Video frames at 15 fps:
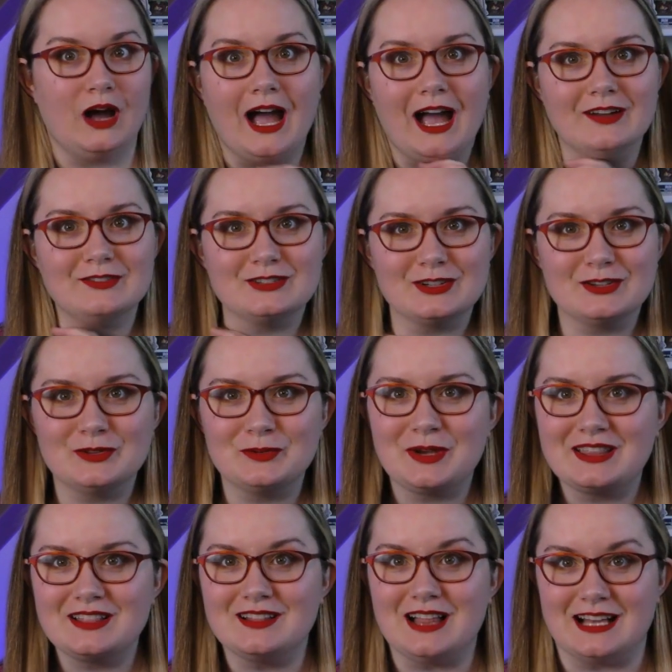after the
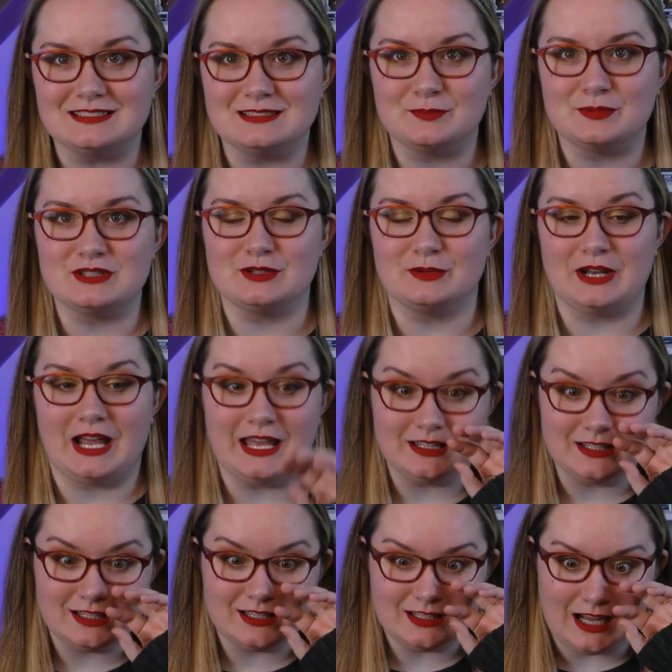way the last episode
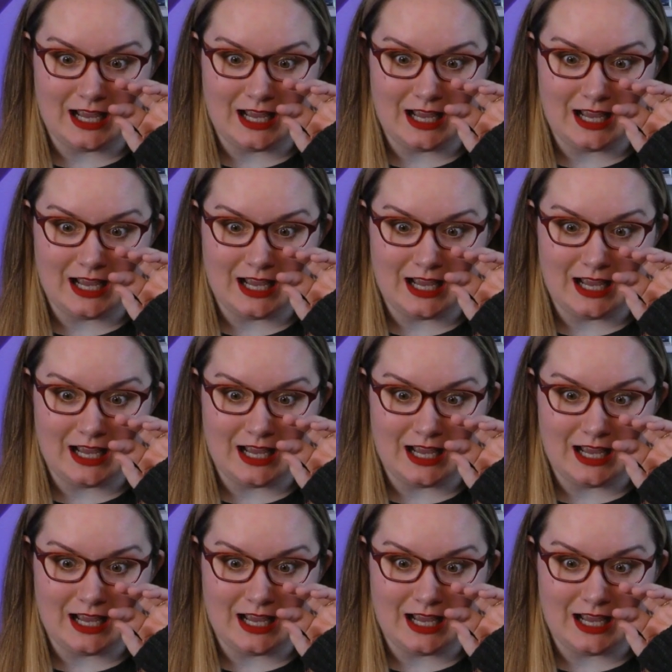ended,